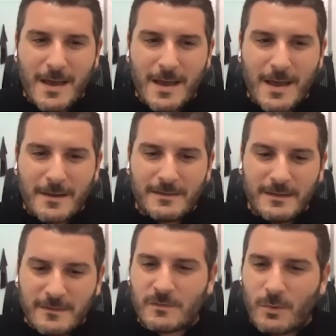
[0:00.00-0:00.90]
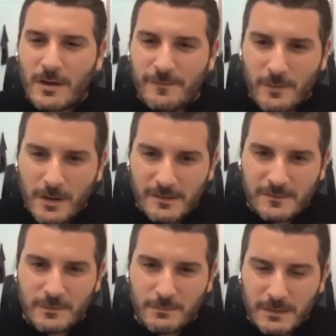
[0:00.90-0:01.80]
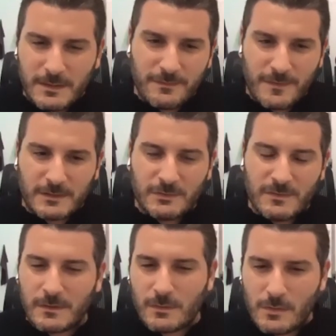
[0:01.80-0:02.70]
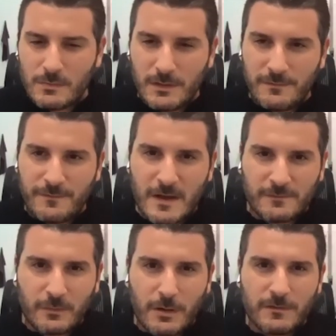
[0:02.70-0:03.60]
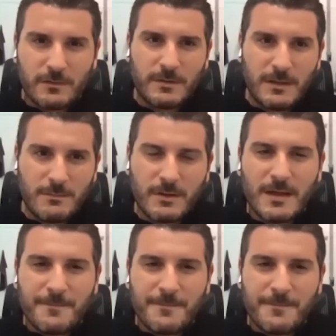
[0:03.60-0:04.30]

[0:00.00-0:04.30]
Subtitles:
this is why for us, building a factory is not only a fact for us to be here, but